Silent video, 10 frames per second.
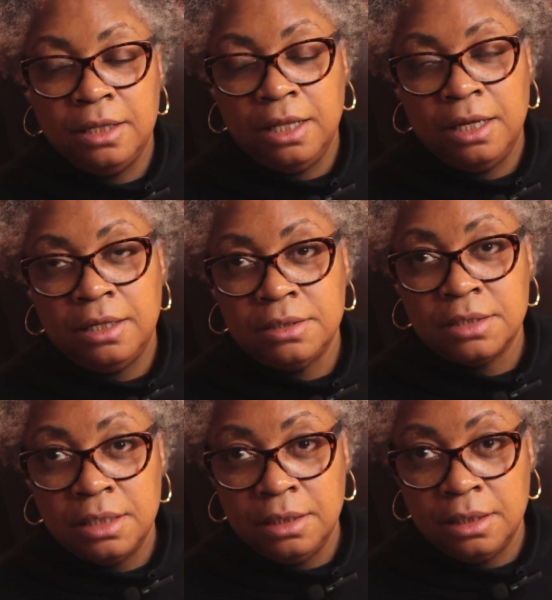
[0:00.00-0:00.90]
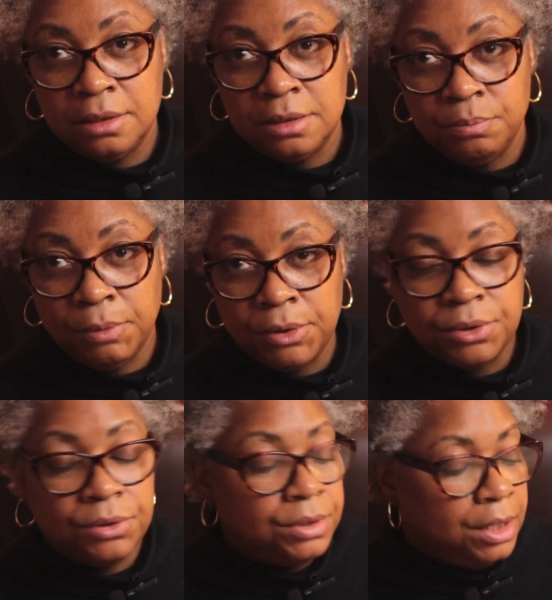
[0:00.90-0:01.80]
that is
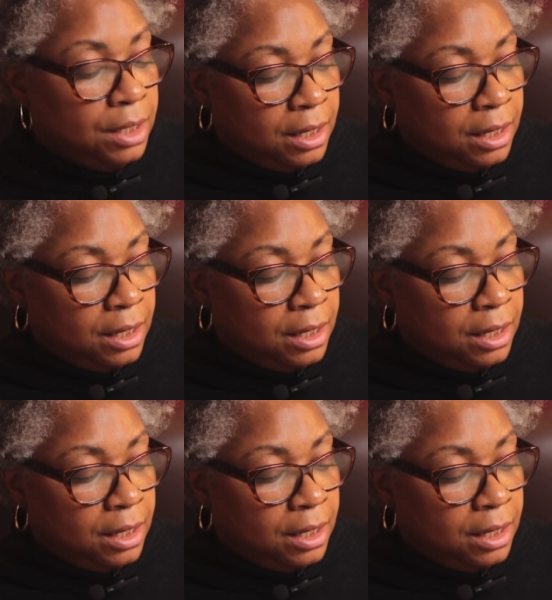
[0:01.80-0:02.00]
murdered